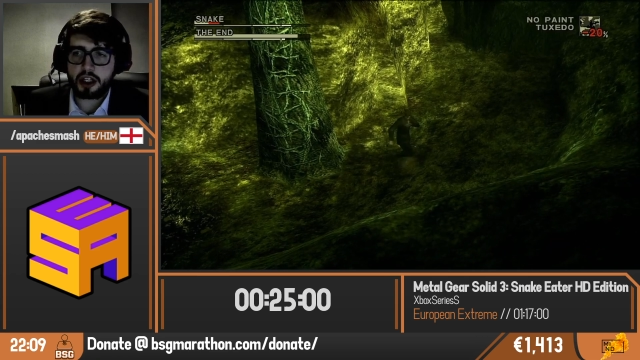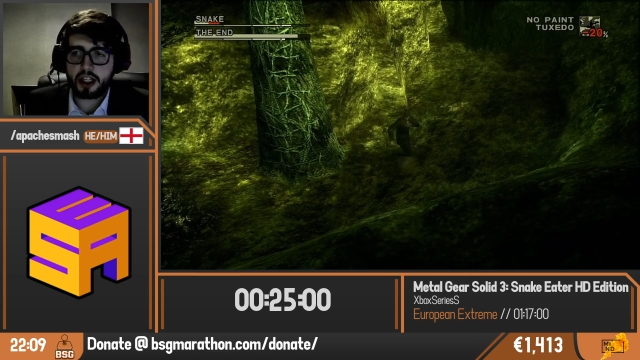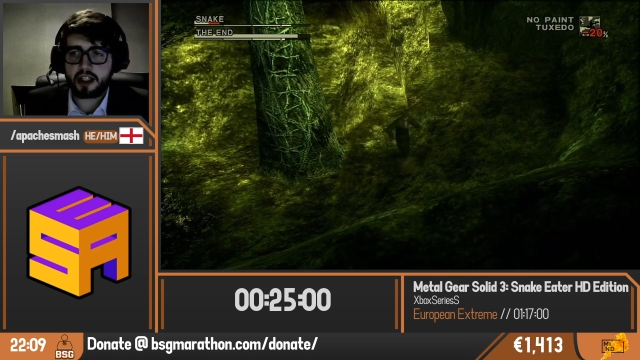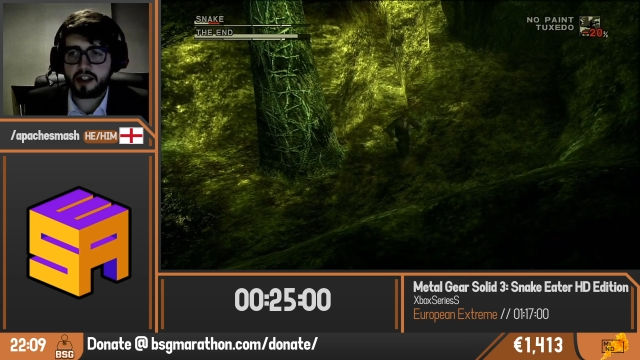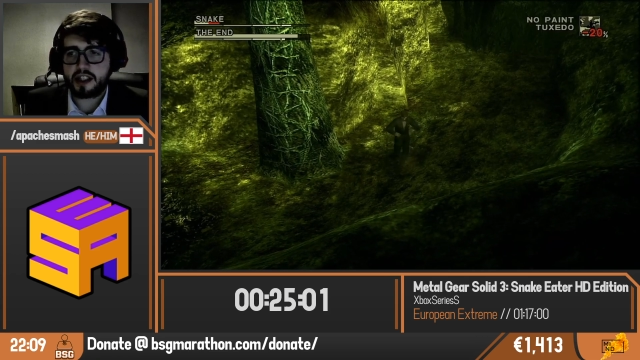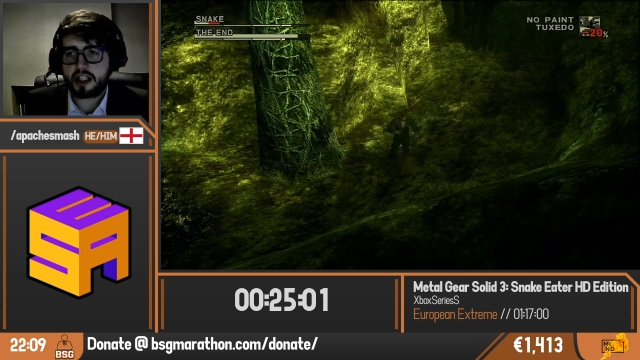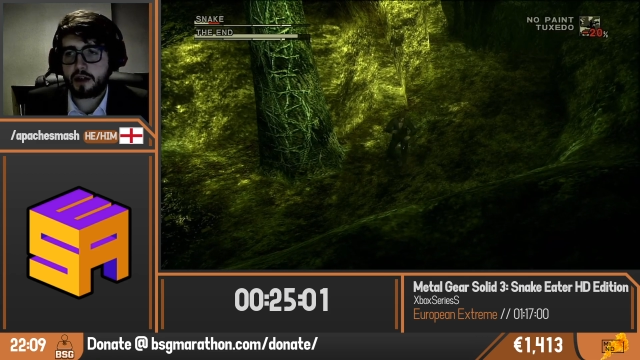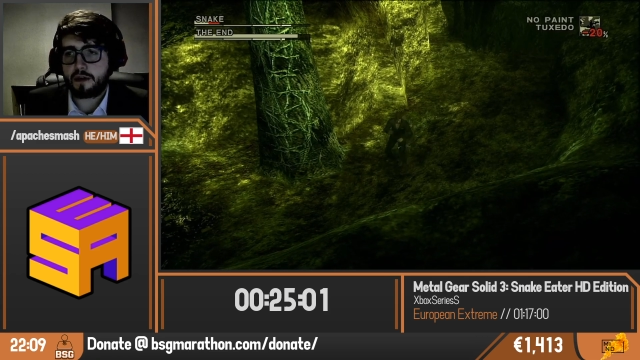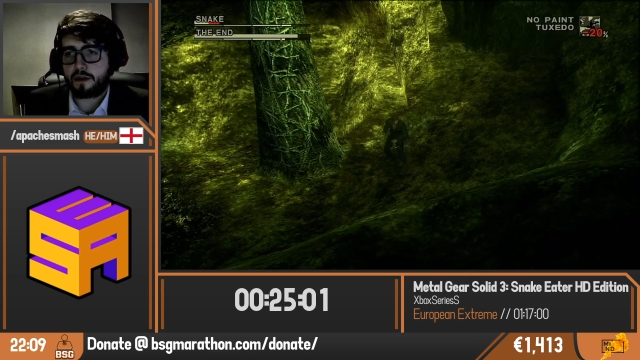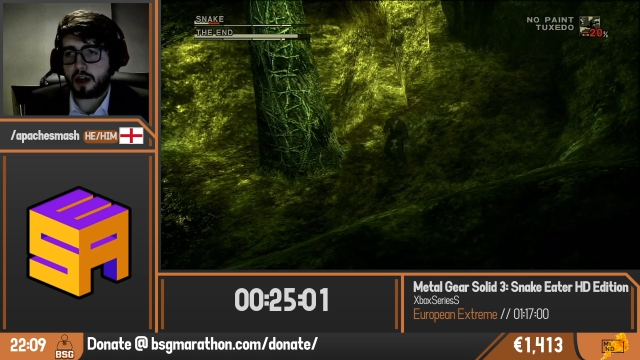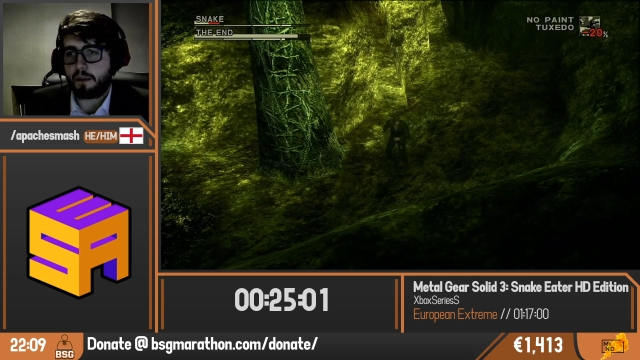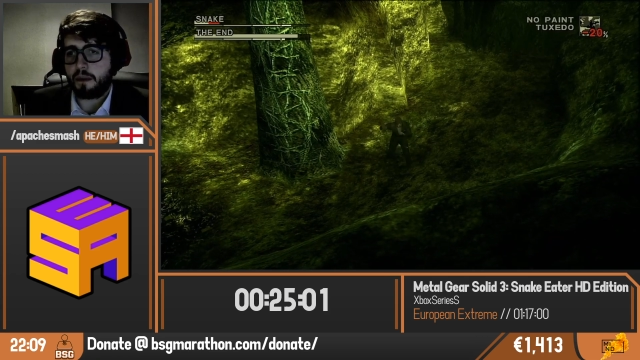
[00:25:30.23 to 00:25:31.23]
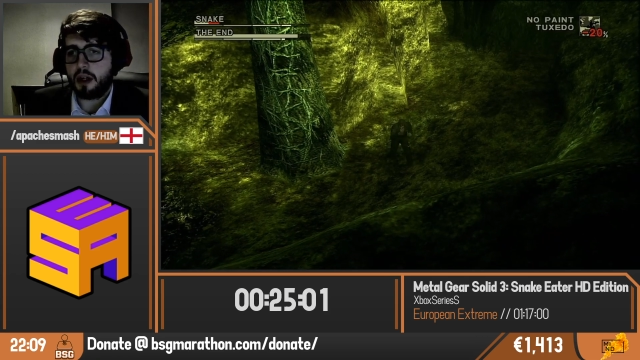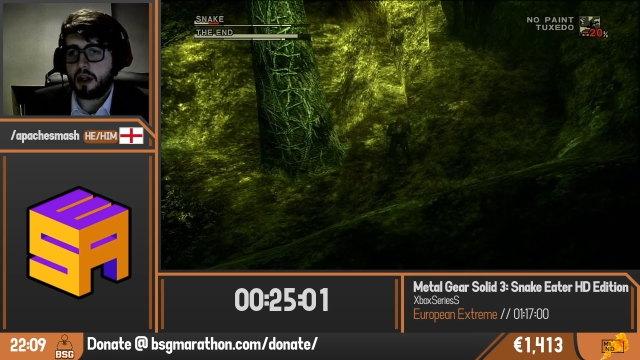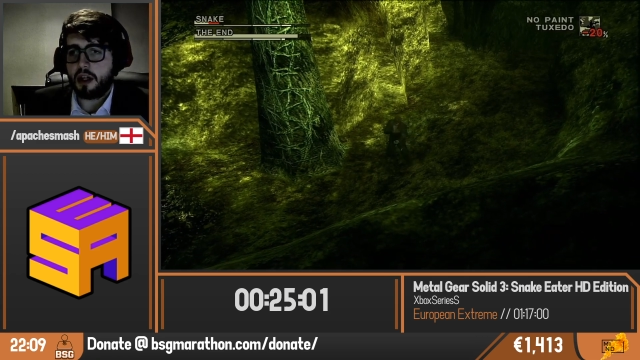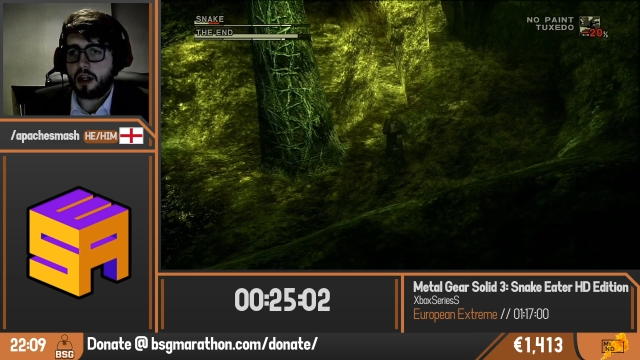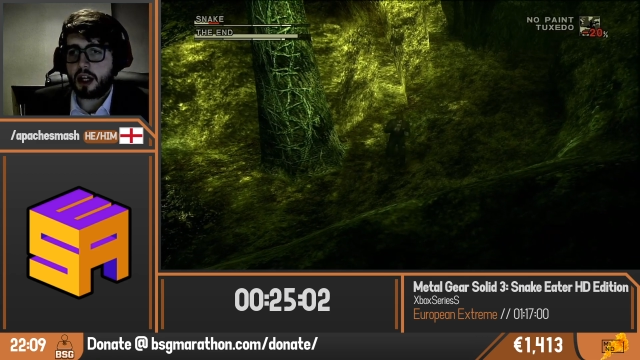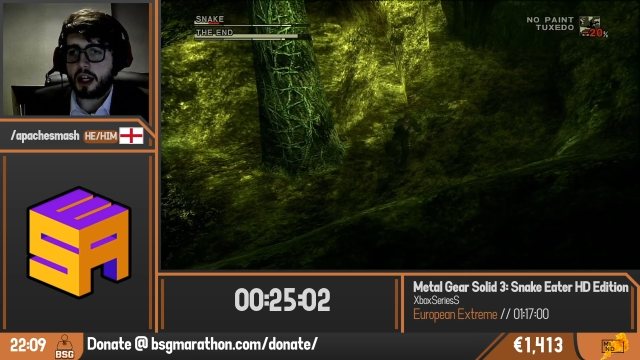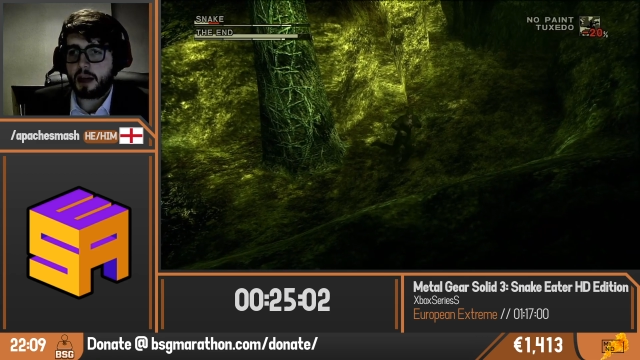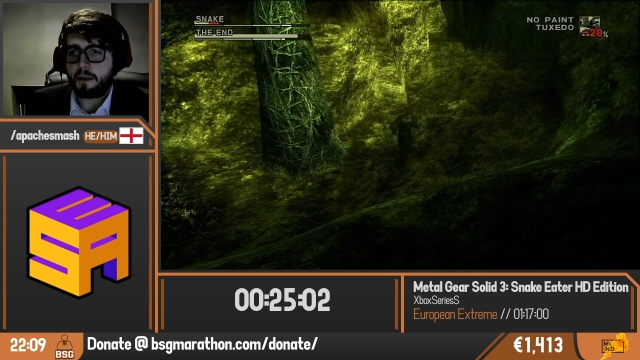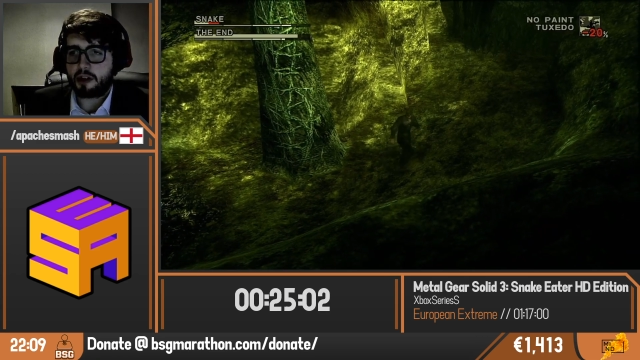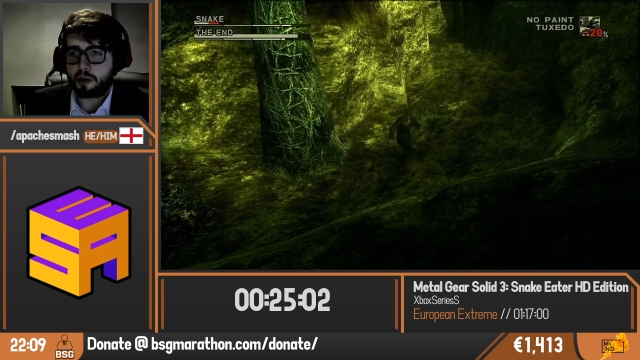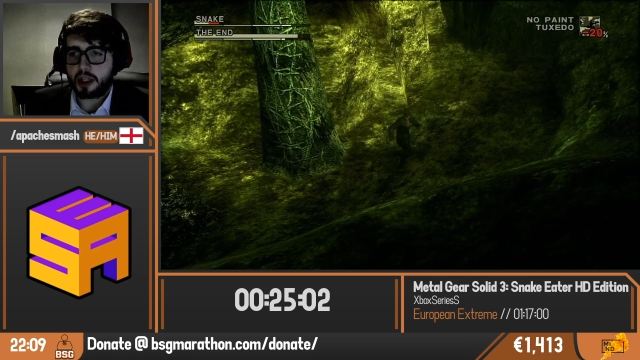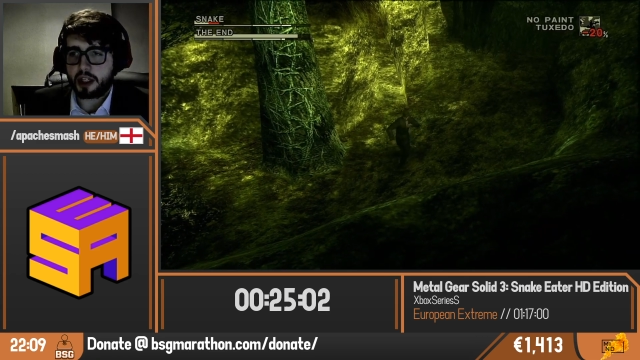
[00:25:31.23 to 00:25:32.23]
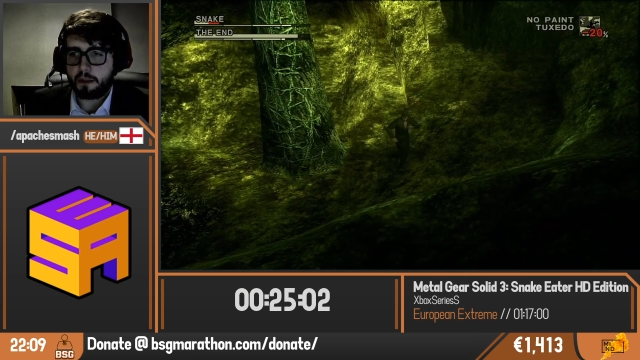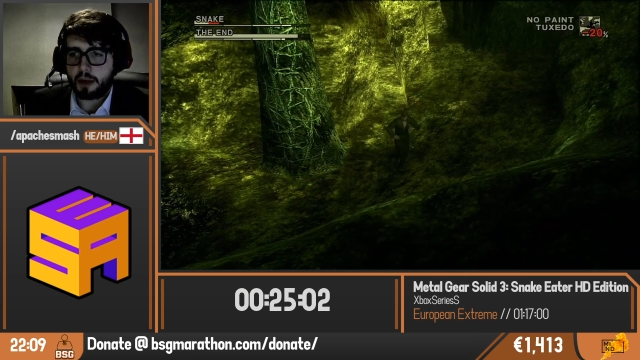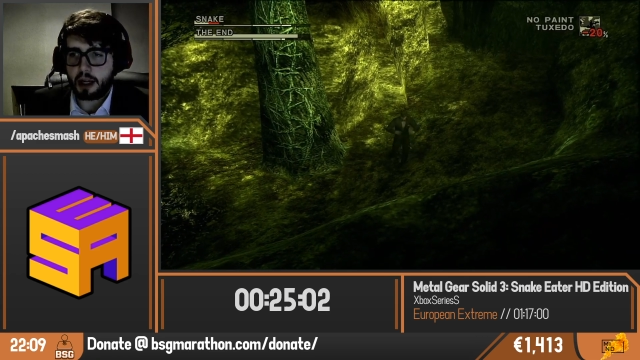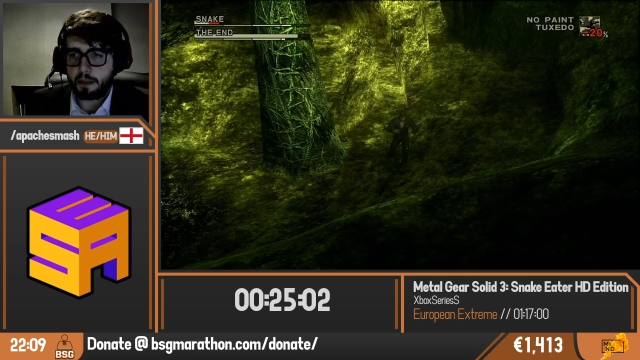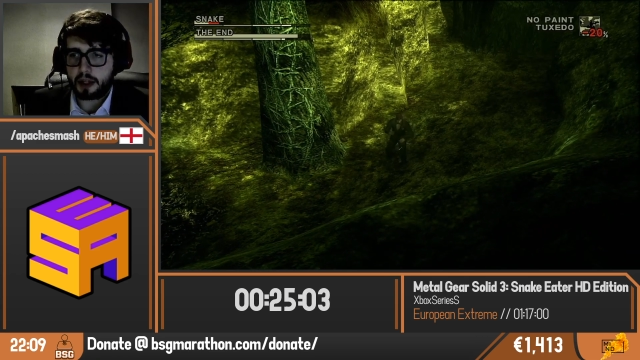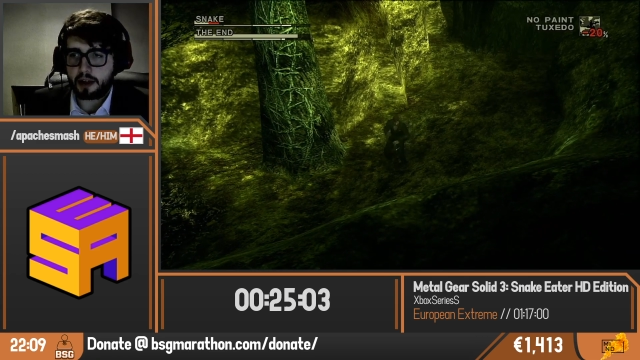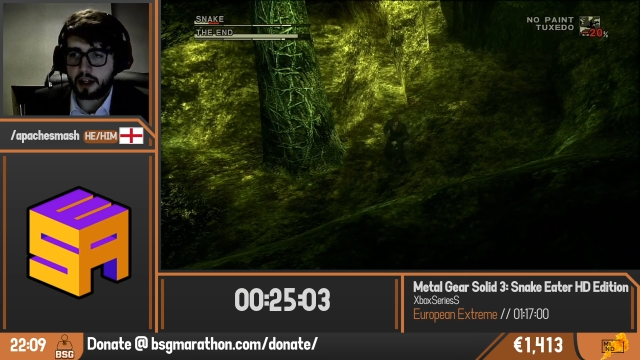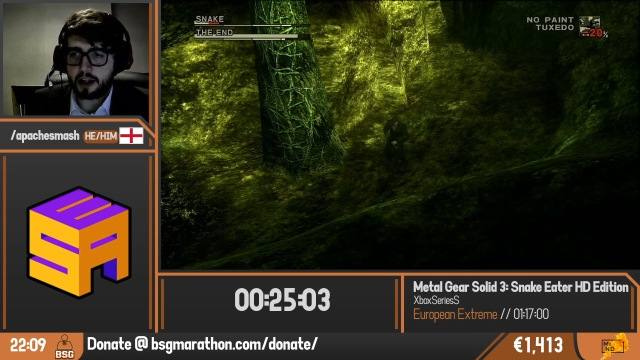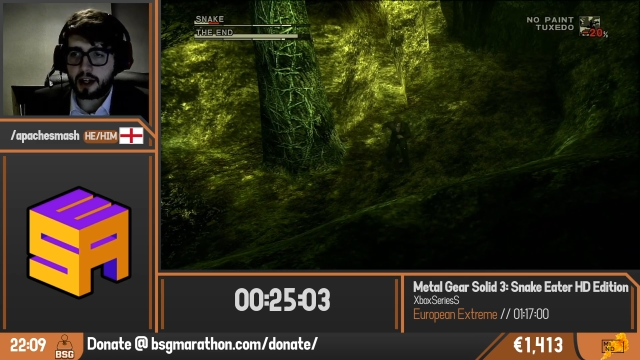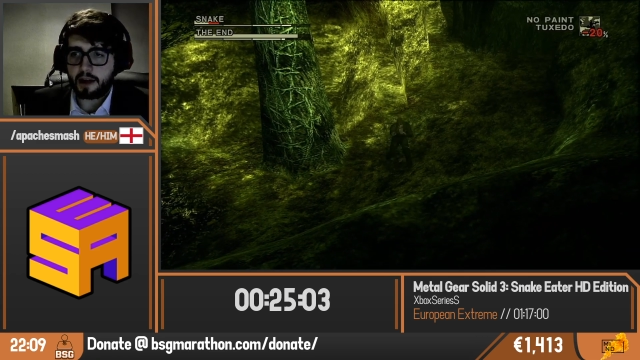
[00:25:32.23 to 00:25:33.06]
can see you from. So we can manipulate that.